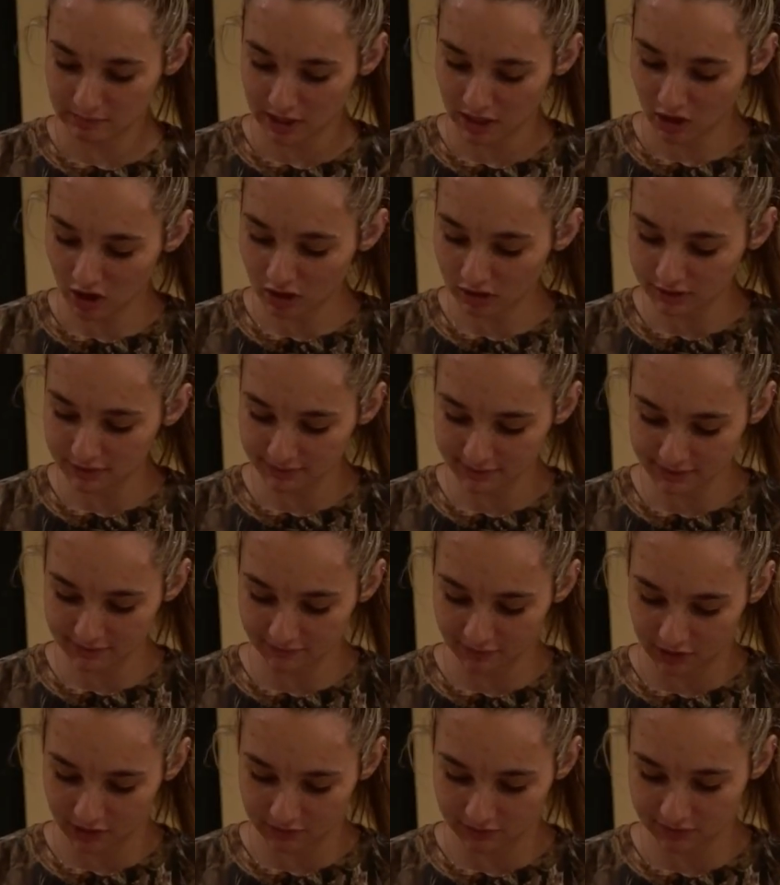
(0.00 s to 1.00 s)
I make all sorts
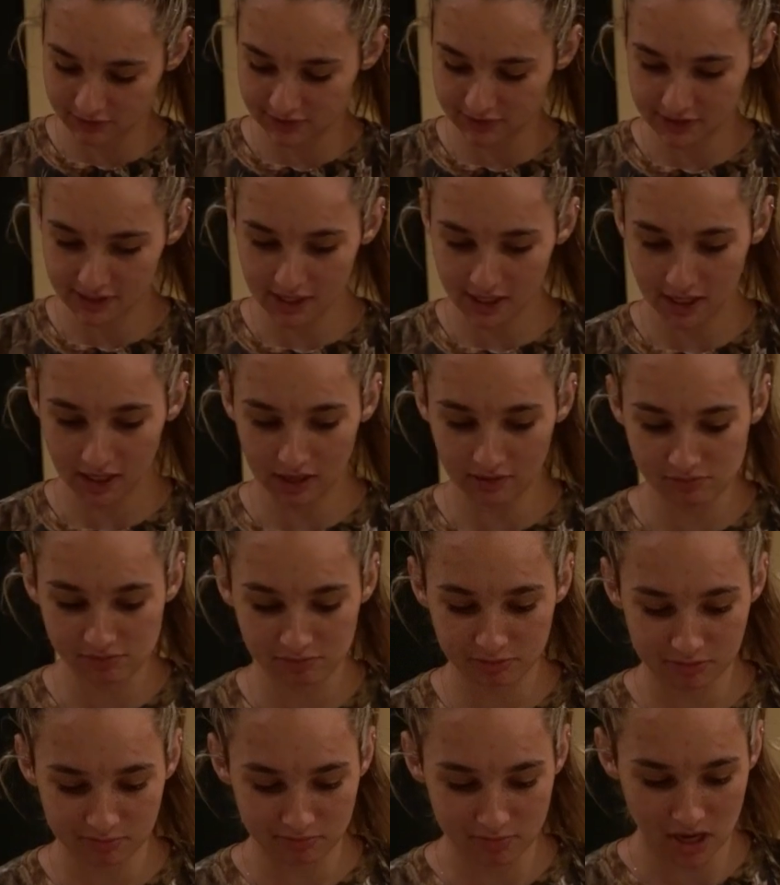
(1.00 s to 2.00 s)
of videos. So today I
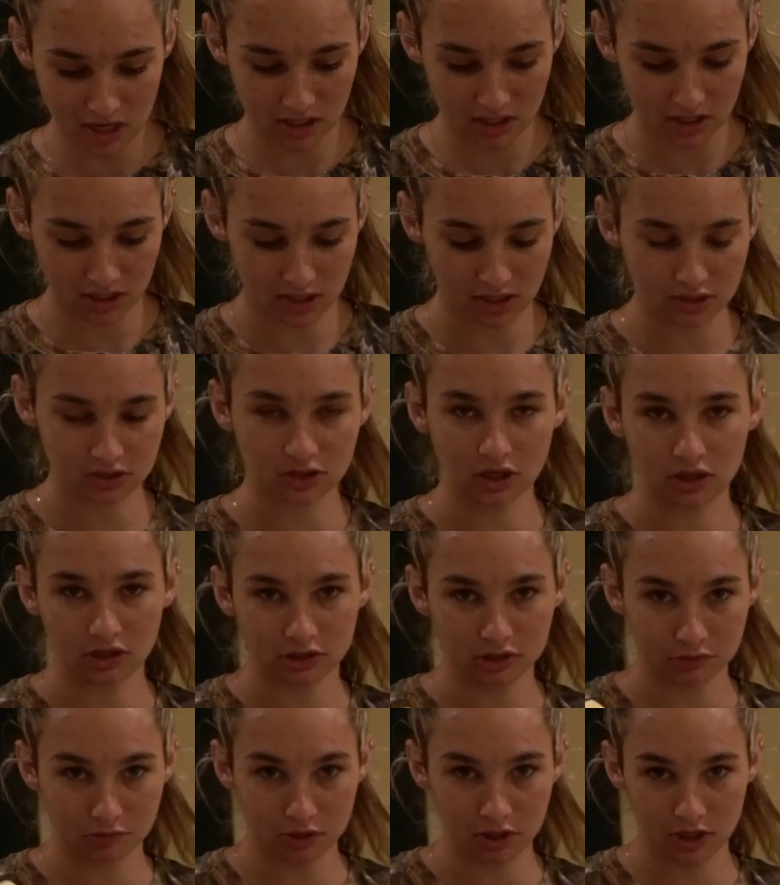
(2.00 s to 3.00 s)
will be making
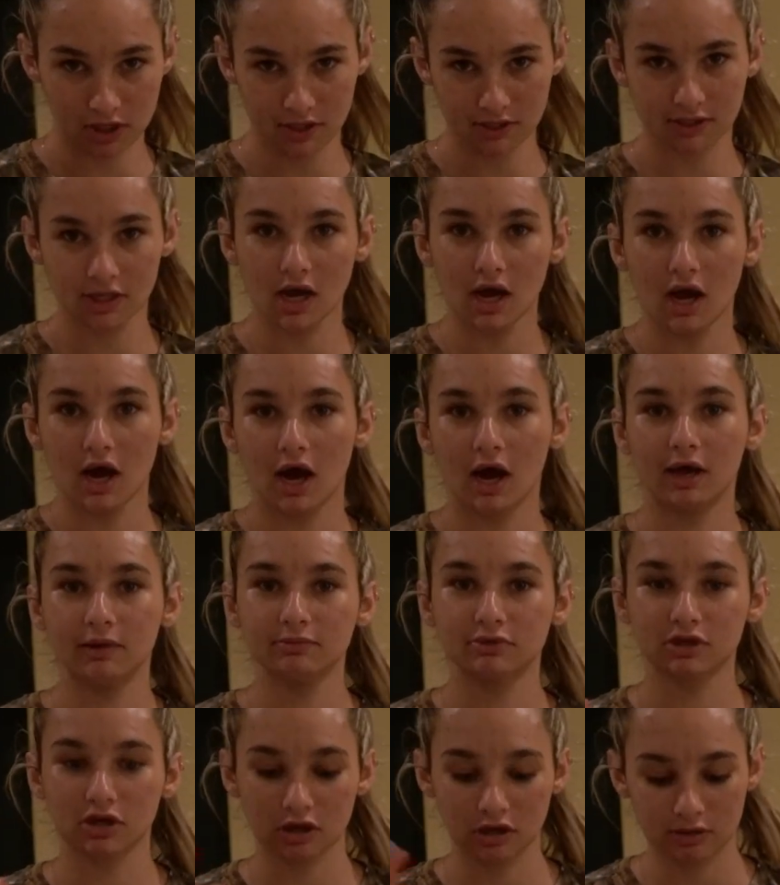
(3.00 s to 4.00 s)
chocolate chip cookies. I
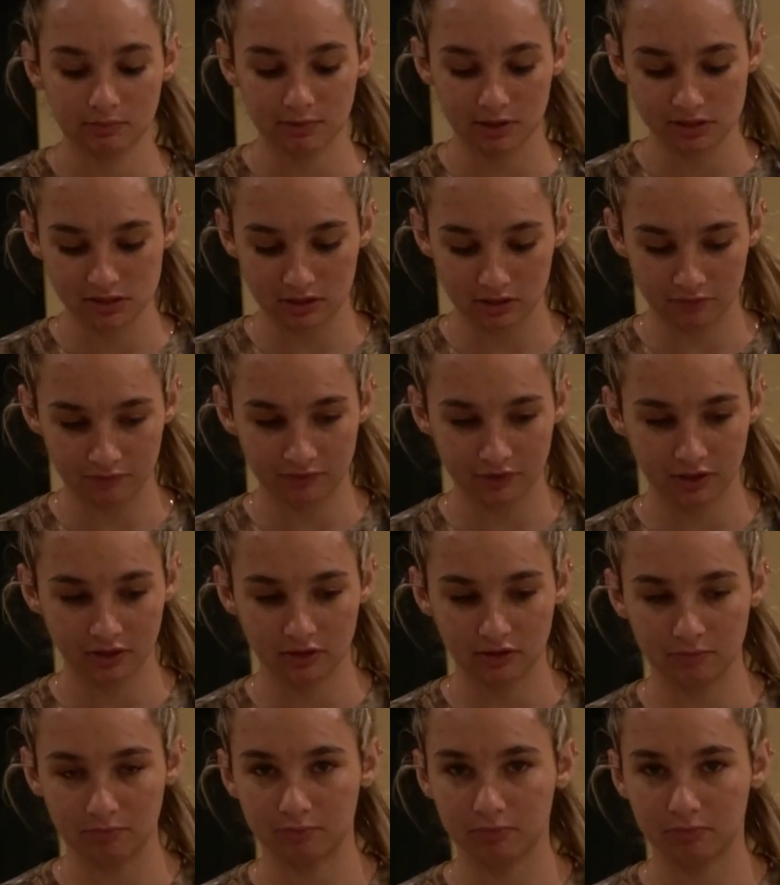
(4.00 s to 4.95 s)
am starting by softening the